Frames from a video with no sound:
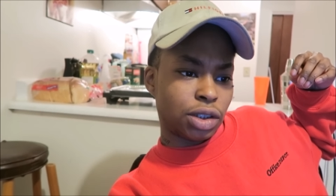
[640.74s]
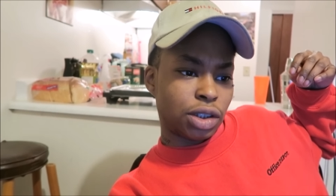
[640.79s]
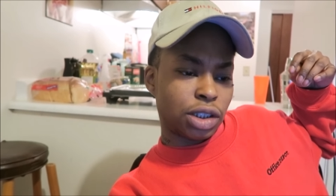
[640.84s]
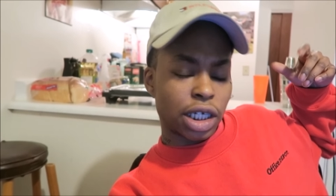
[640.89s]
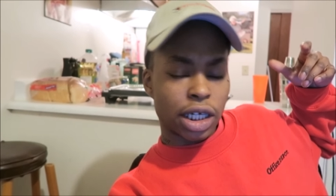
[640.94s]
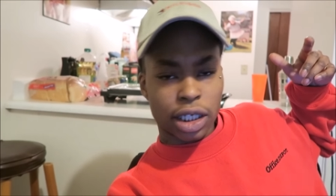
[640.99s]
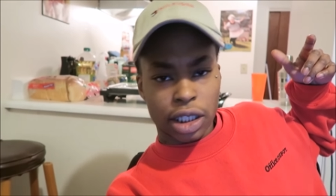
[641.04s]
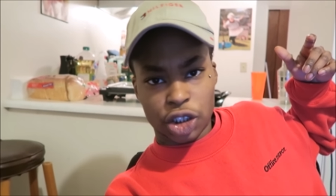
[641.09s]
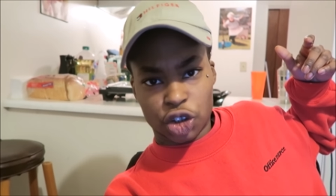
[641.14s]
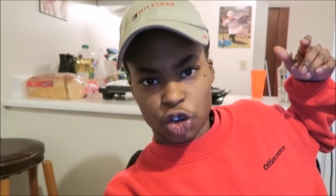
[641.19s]

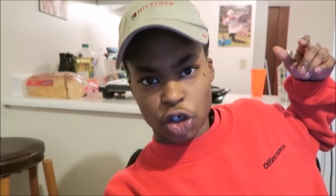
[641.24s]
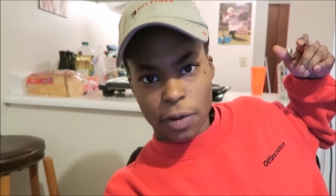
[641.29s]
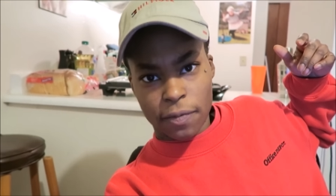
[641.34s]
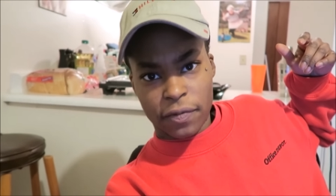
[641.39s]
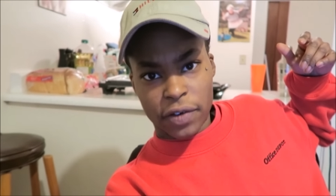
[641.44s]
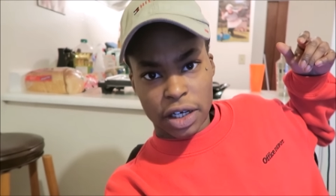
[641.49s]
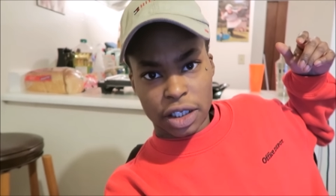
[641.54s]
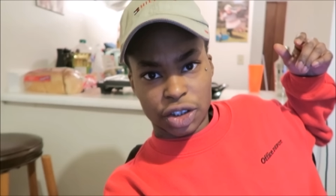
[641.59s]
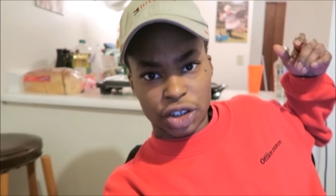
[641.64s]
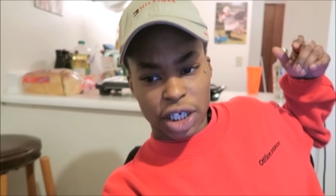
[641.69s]
chicken and shrimp
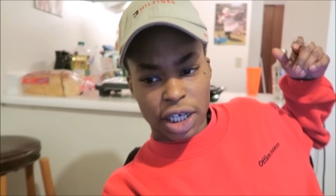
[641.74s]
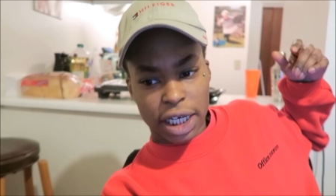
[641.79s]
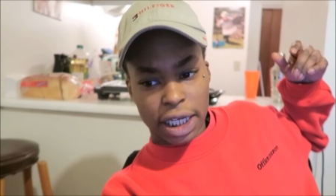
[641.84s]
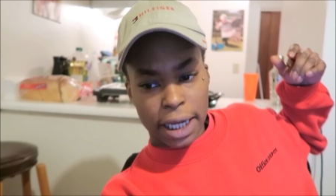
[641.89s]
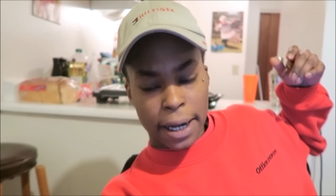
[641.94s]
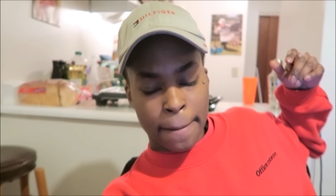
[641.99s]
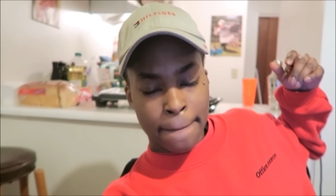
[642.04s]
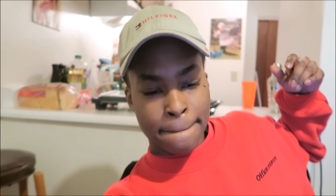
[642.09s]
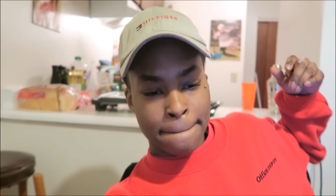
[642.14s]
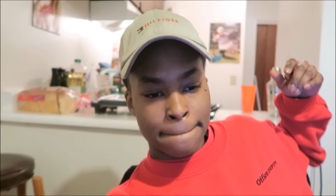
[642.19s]

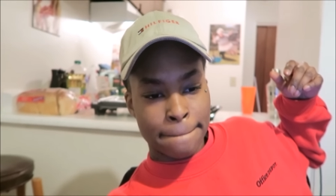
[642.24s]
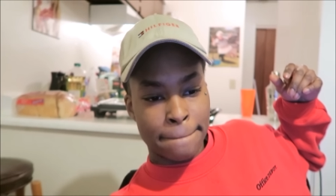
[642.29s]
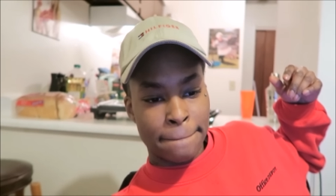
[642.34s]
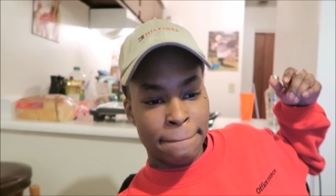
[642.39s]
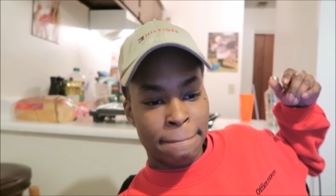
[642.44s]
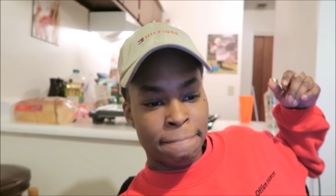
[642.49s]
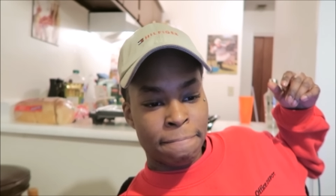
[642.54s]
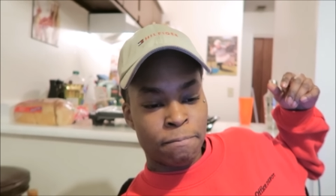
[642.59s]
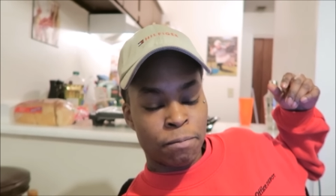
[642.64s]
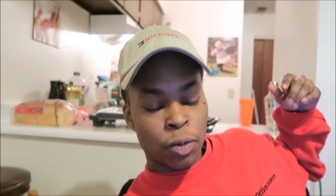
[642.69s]
fettuccine,
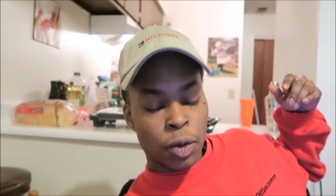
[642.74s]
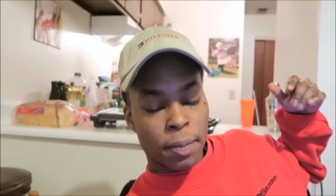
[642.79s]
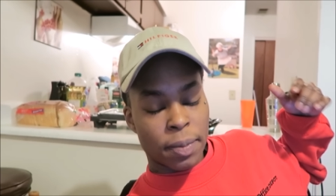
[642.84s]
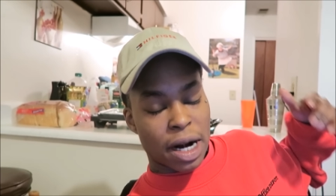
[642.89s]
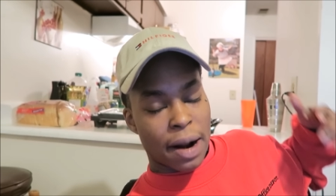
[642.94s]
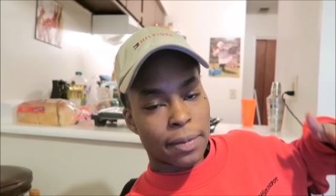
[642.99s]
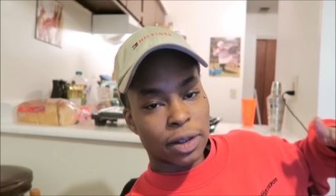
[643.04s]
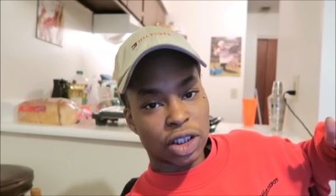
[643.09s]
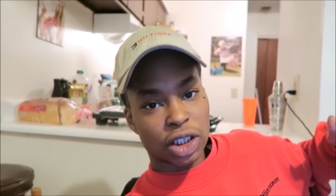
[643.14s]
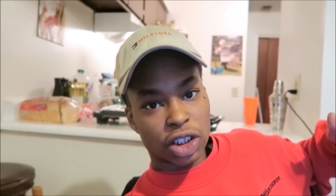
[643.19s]

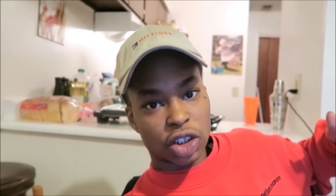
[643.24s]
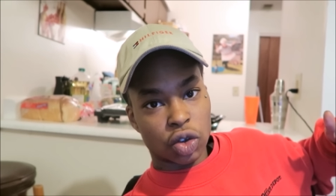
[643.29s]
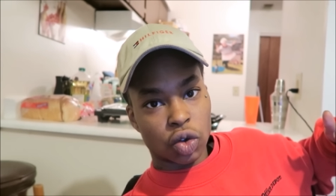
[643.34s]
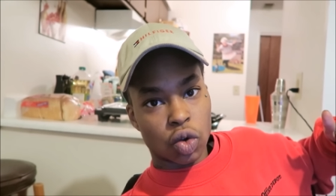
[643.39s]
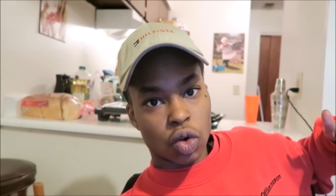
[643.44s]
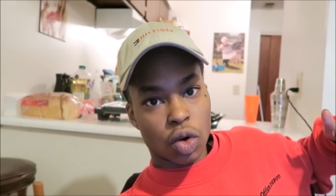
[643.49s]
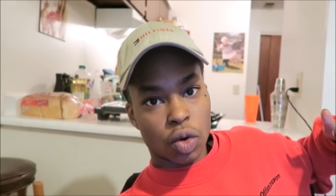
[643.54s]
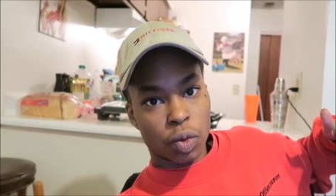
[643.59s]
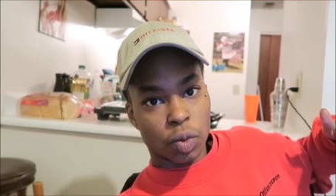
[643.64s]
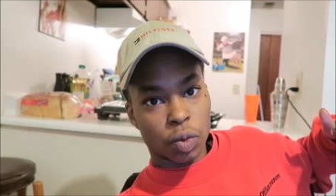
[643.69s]
but I'm gonna just
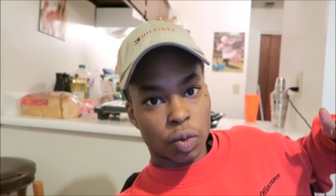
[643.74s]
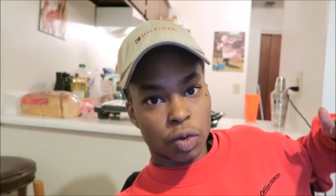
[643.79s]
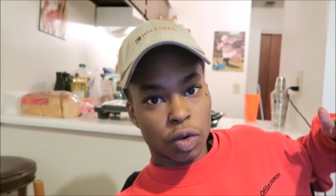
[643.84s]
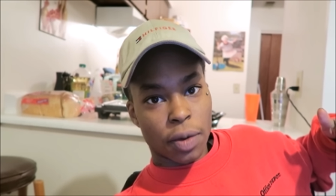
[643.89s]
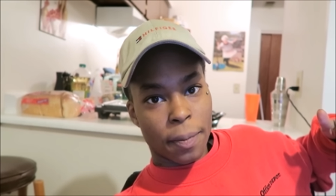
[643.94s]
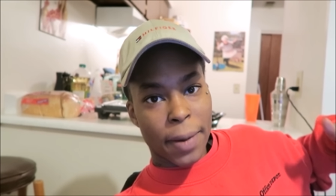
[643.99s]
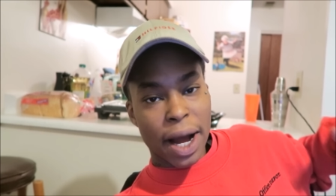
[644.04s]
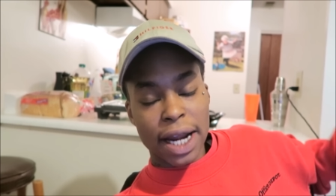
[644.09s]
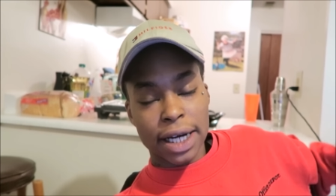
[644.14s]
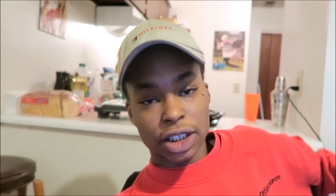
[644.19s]
do it
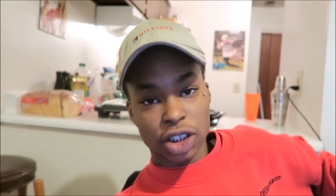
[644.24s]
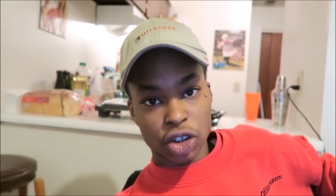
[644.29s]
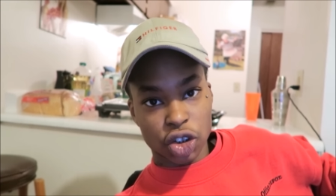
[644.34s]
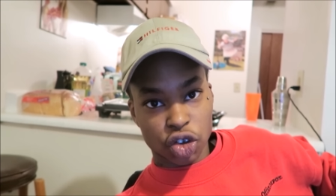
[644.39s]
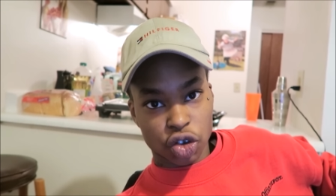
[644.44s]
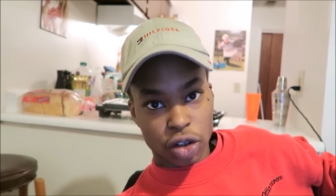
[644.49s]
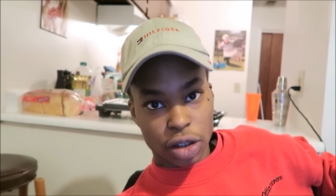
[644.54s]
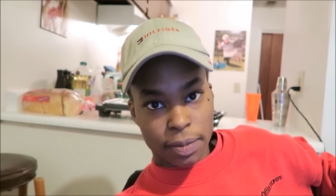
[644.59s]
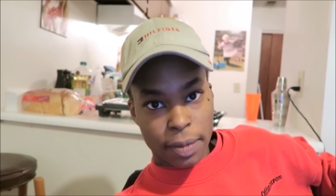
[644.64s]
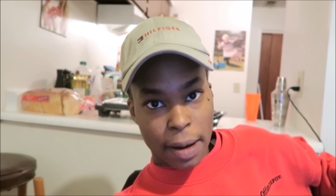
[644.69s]
minus the
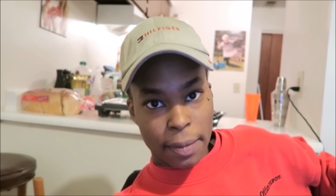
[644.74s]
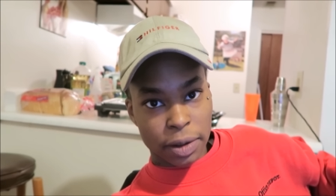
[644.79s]
shrimp.